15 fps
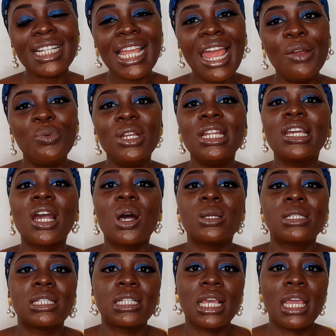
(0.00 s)
I really
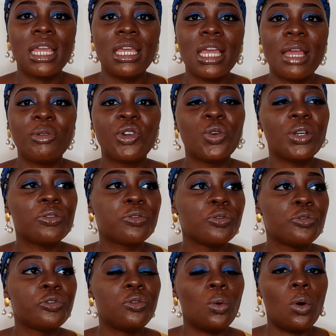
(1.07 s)
can't say. I'm grateful
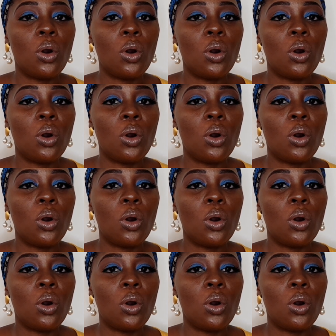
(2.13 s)
for